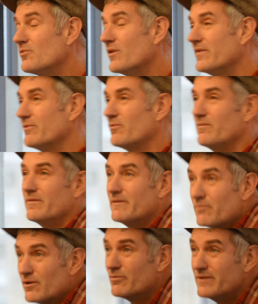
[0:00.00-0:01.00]
when
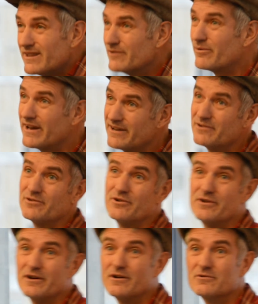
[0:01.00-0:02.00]
we're really right under their
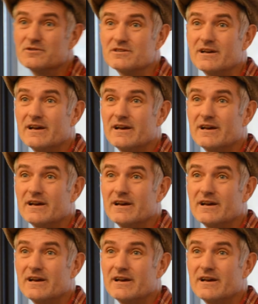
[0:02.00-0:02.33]
nose.